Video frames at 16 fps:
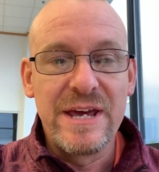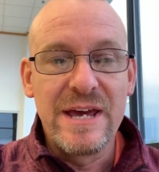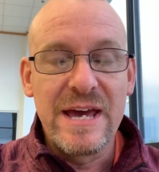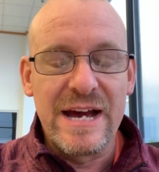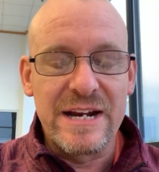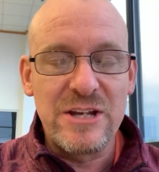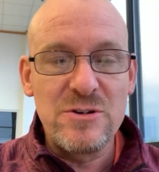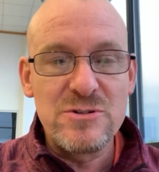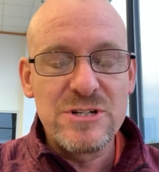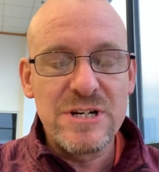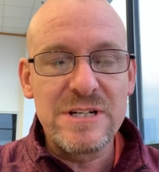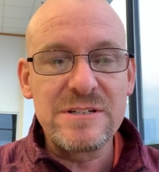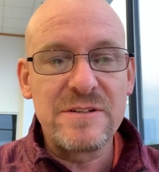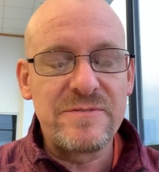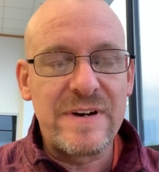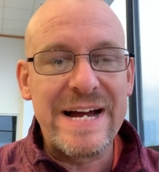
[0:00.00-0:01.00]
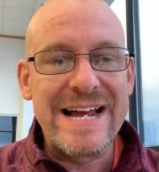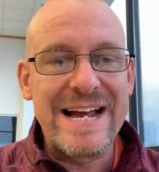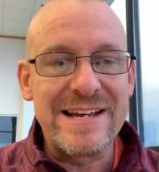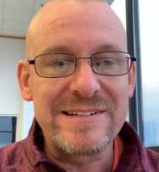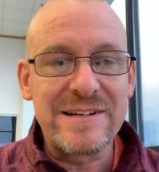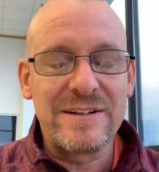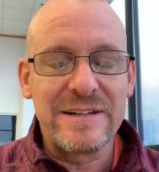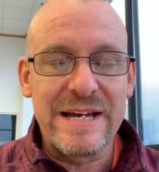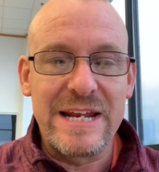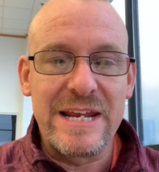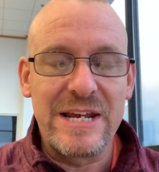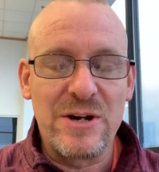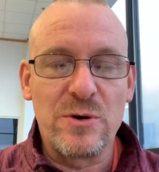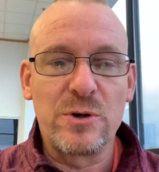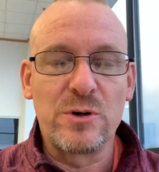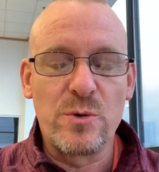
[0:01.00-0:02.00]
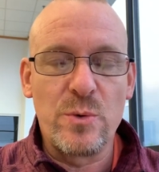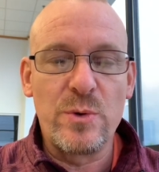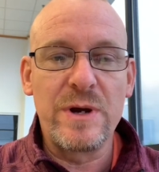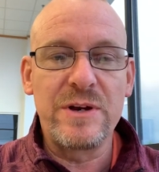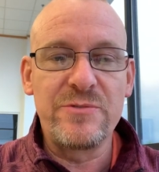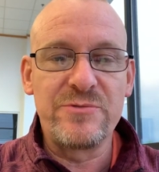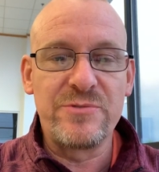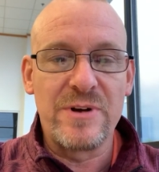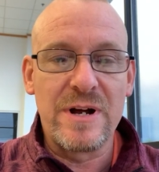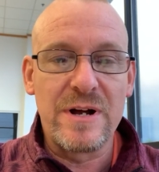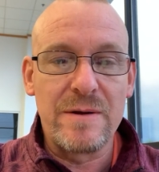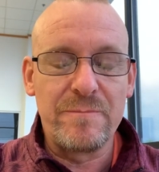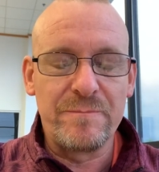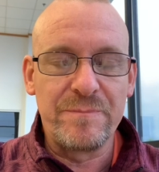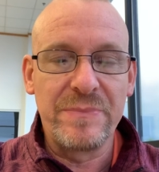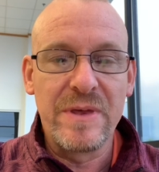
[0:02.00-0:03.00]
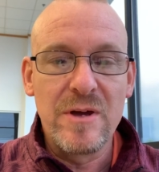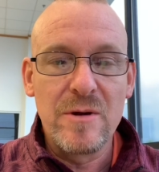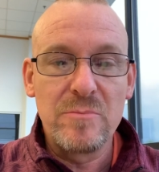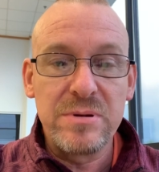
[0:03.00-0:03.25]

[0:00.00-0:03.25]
How do you justify escalating or going from